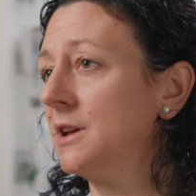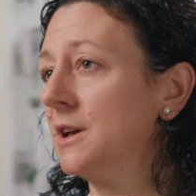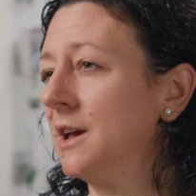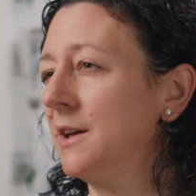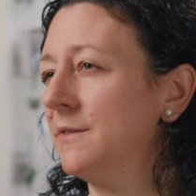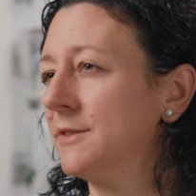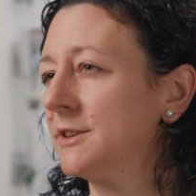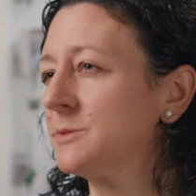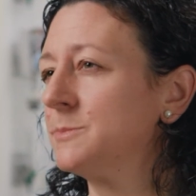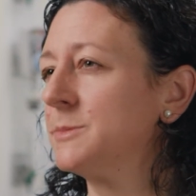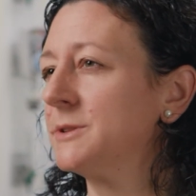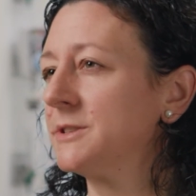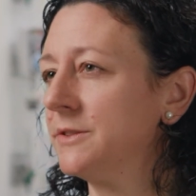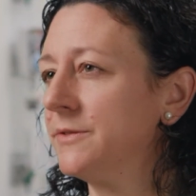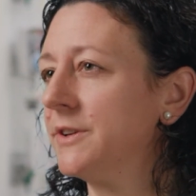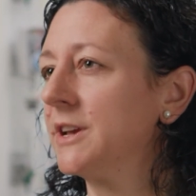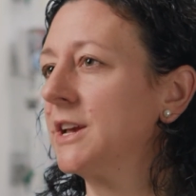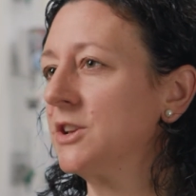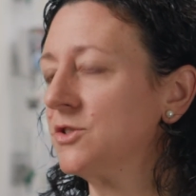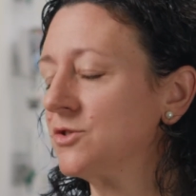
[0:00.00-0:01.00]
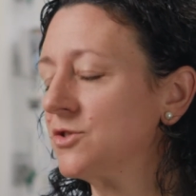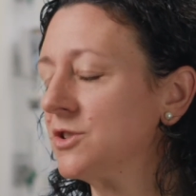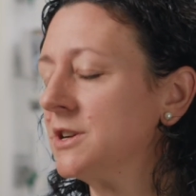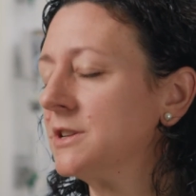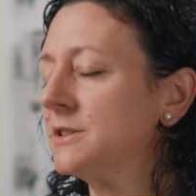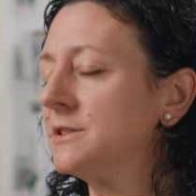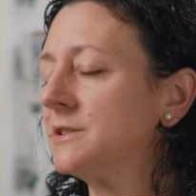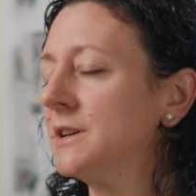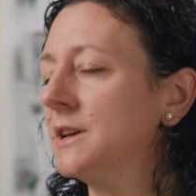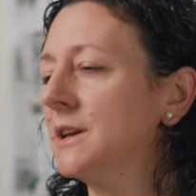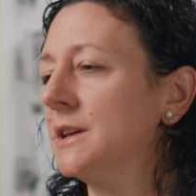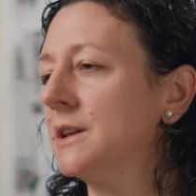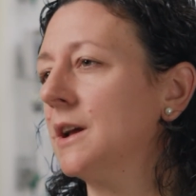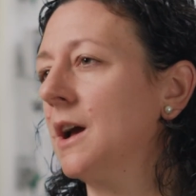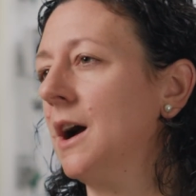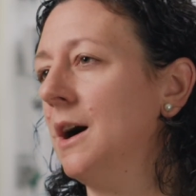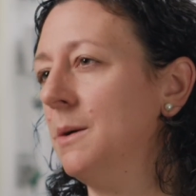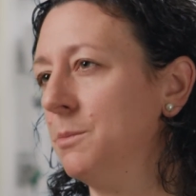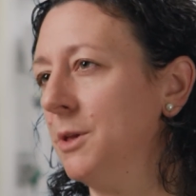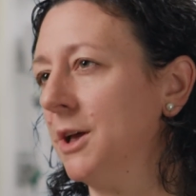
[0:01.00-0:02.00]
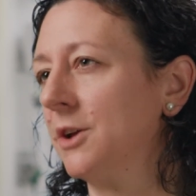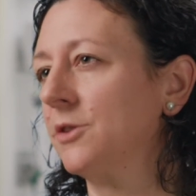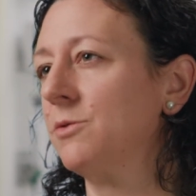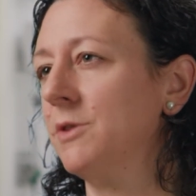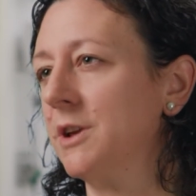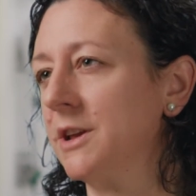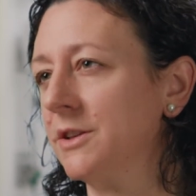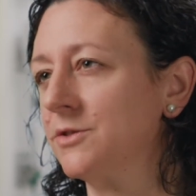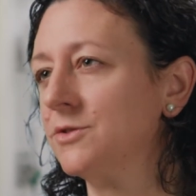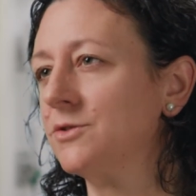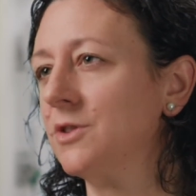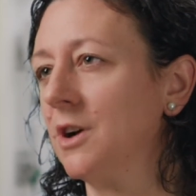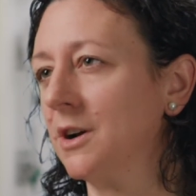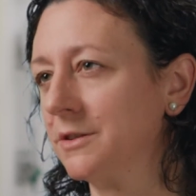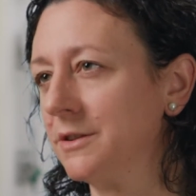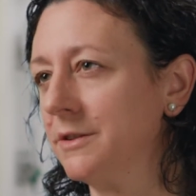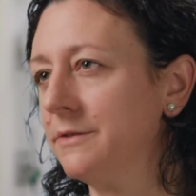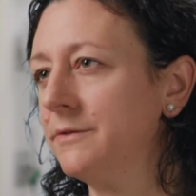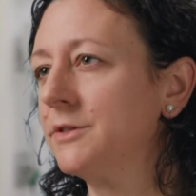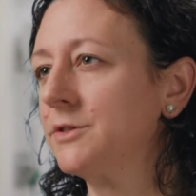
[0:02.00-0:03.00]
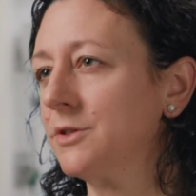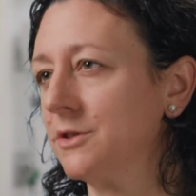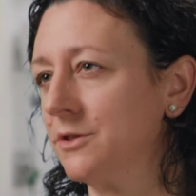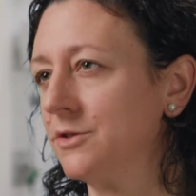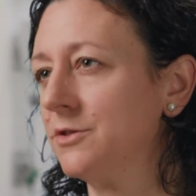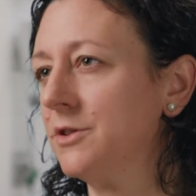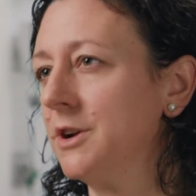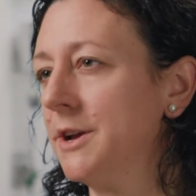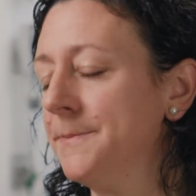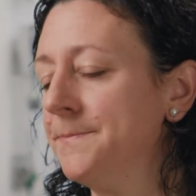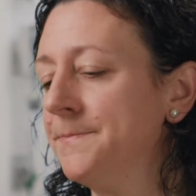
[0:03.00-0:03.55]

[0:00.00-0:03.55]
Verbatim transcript: I have a specific interest in complex reconstructive surgery.